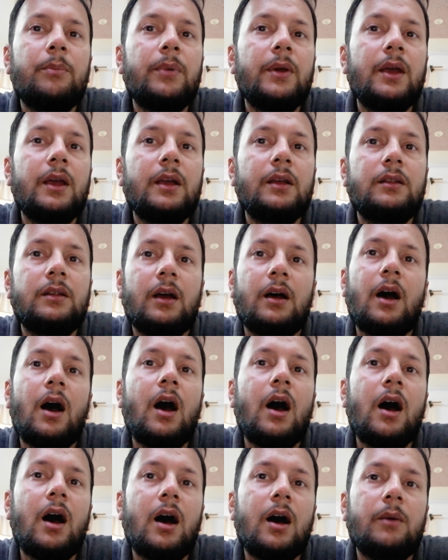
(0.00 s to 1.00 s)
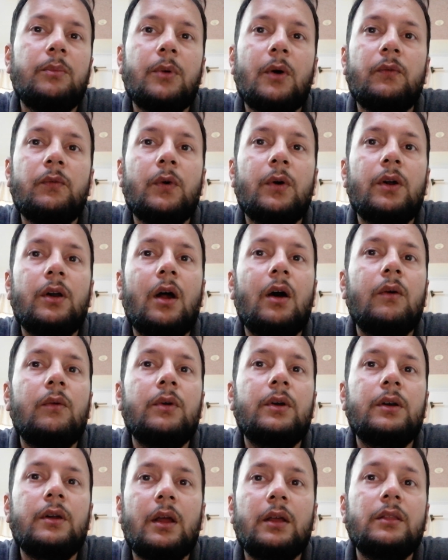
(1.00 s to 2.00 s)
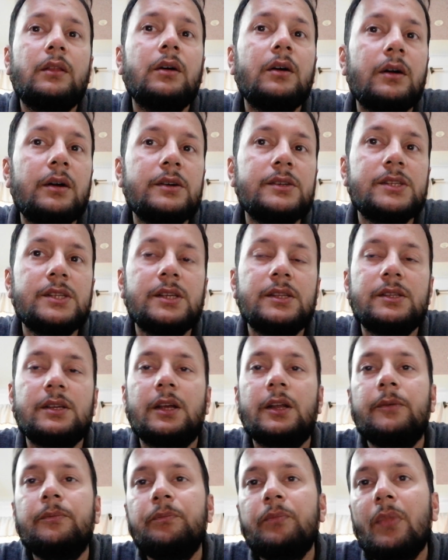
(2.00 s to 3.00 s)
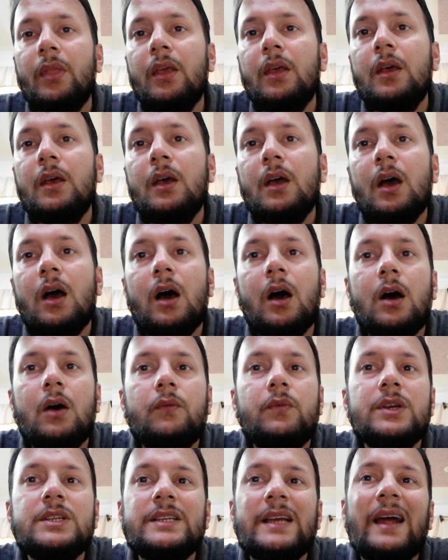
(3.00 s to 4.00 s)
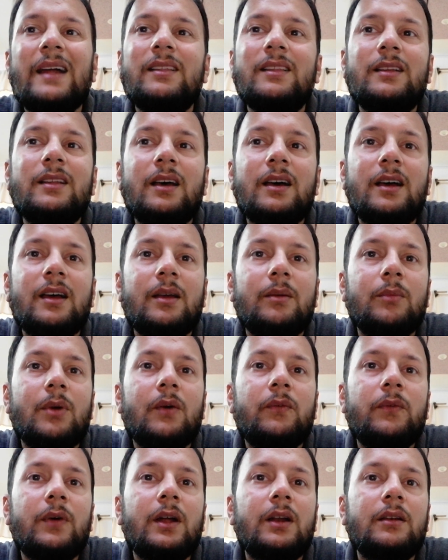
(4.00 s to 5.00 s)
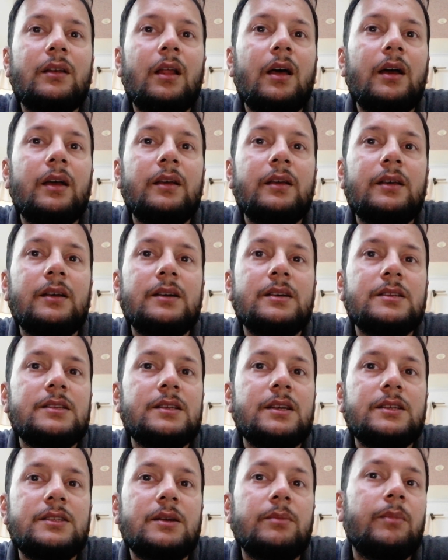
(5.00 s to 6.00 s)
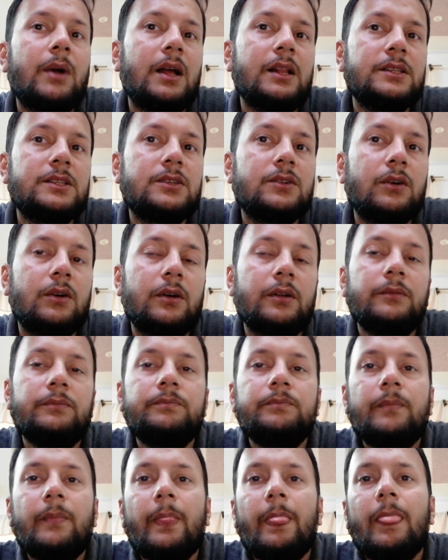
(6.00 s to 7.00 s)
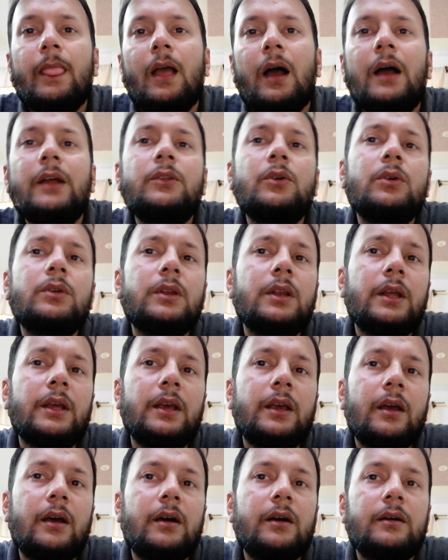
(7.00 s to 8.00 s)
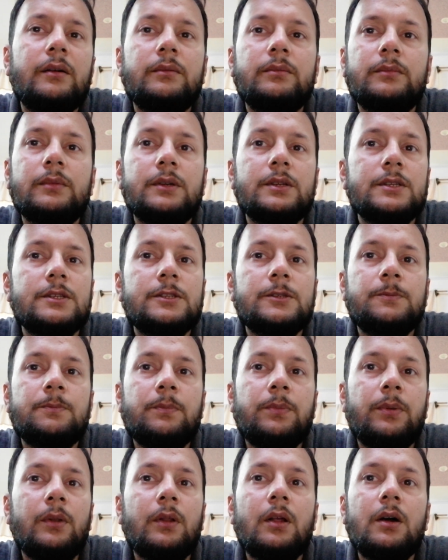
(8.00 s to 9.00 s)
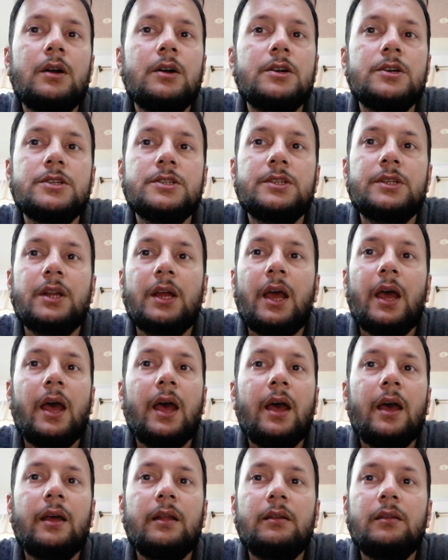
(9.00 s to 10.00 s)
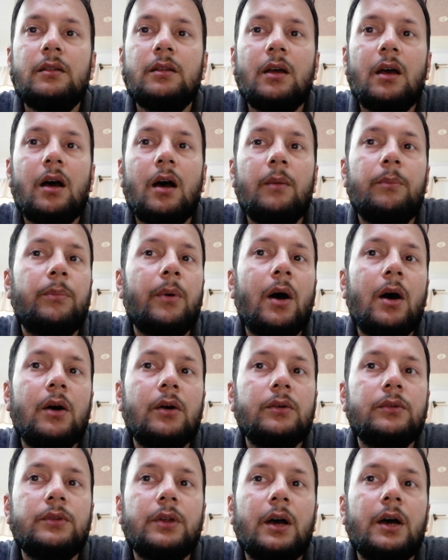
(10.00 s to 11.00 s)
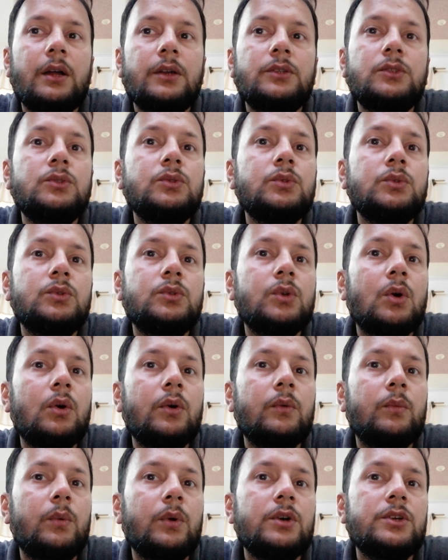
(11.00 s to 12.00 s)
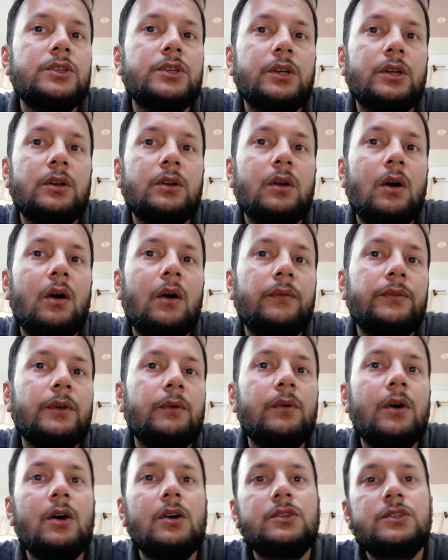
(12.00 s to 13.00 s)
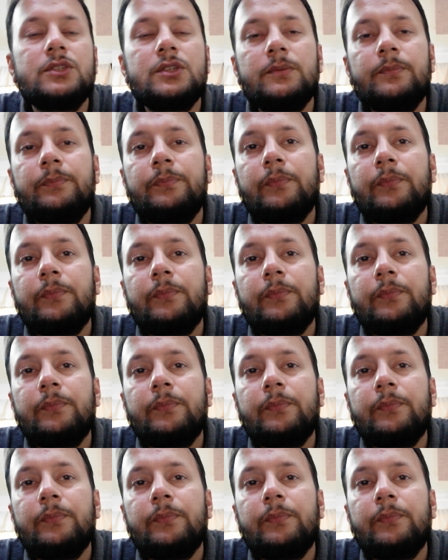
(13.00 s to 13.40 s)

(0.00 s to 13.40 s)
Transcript: picked up for our third season, which at the time felt like such a milestone, I totally splurged and bought a two-tone version of the watch.